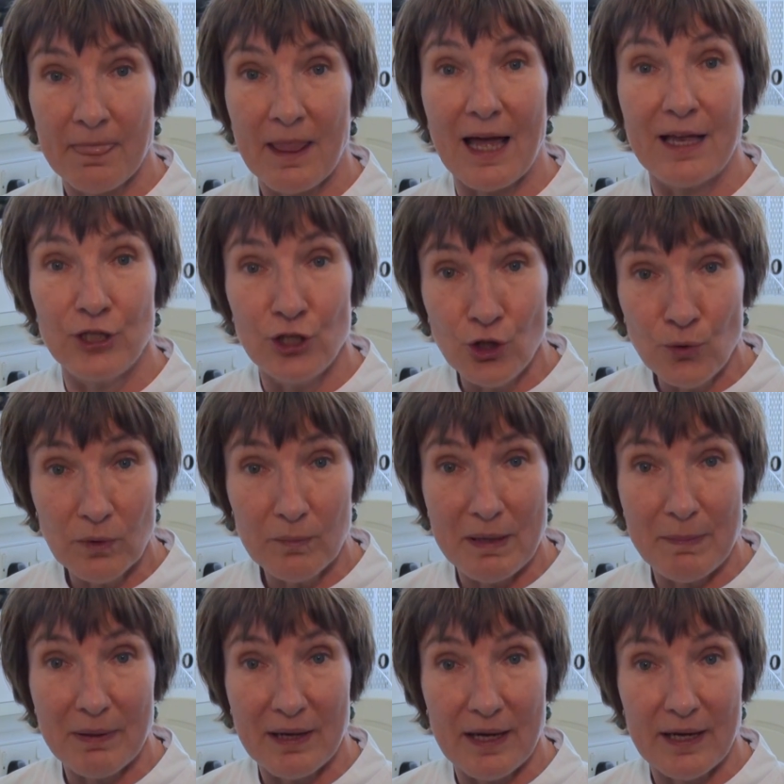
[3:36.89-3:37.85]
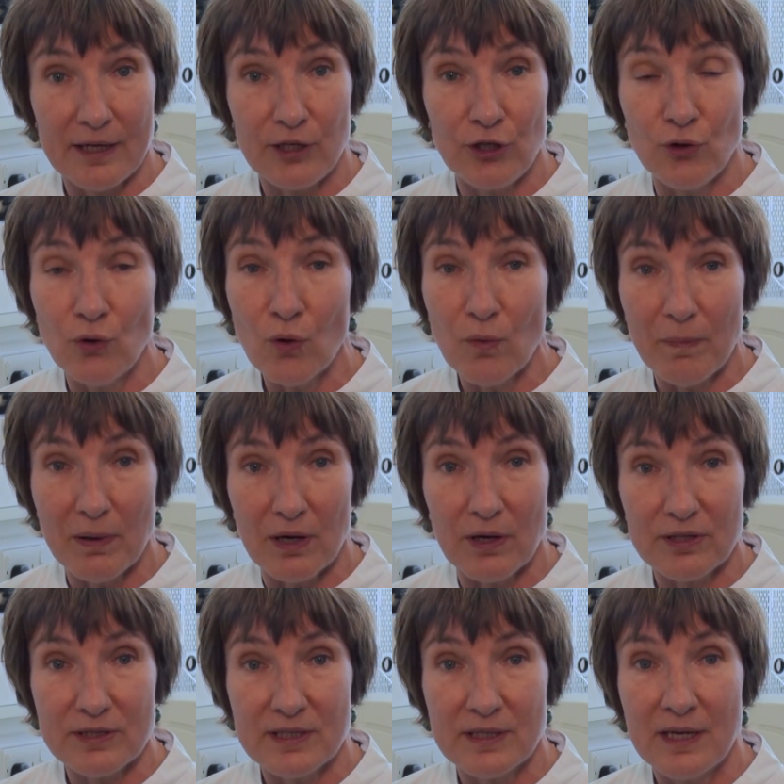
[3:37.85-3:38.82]
and you will be playing your
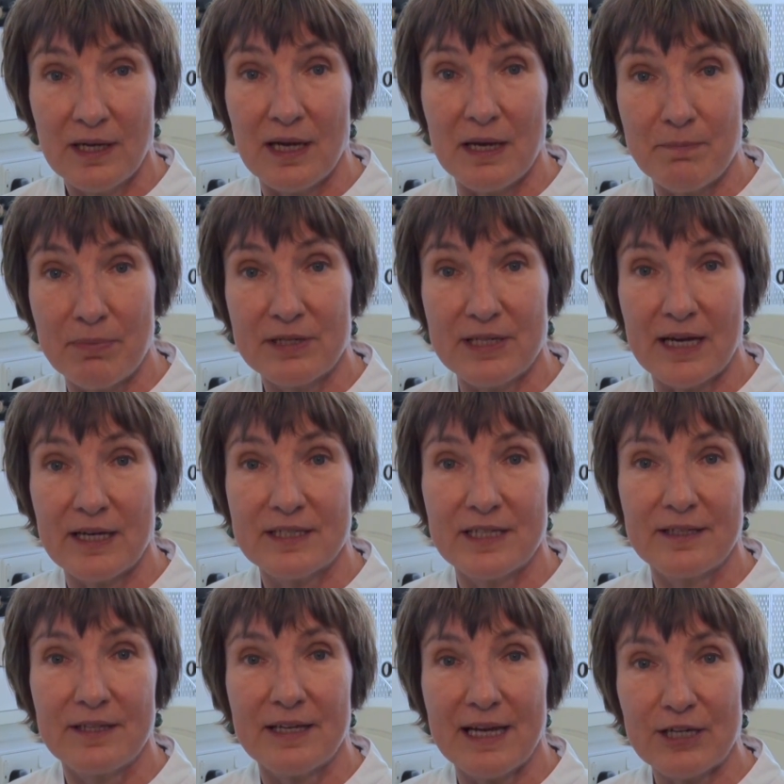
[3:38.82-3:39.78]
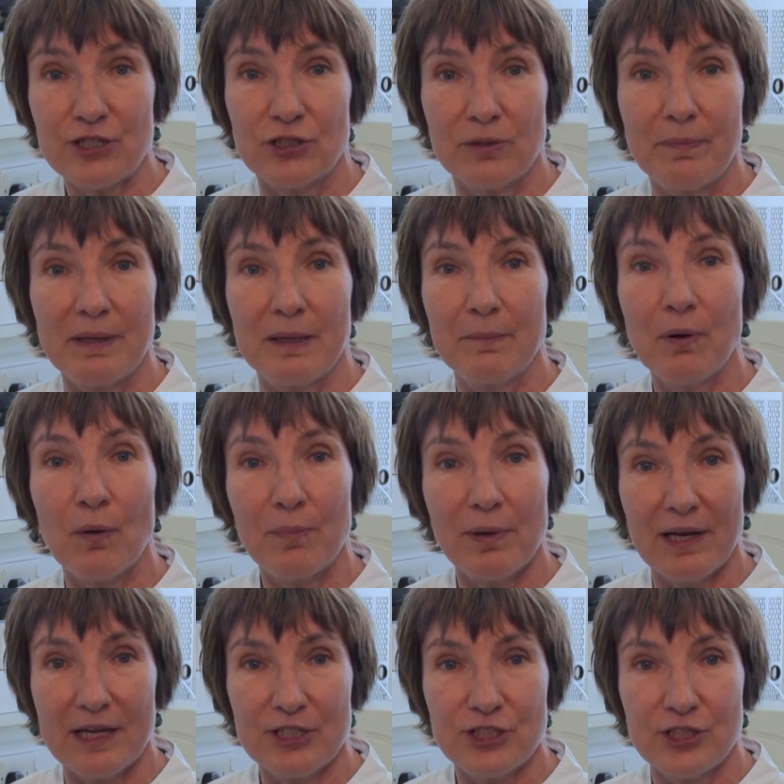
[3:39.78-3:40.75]
part in protecting the national pig
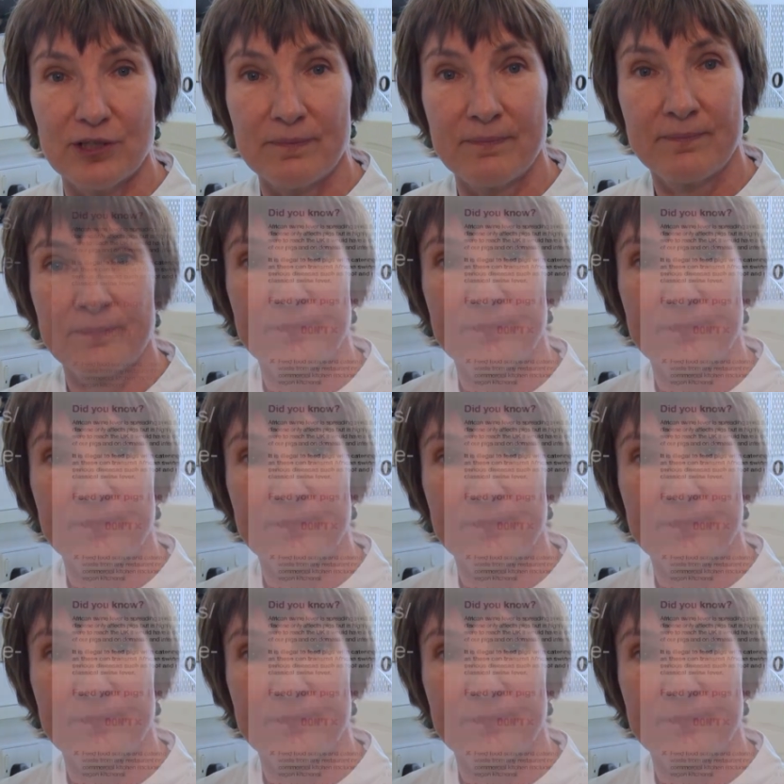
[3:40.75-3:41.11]
population.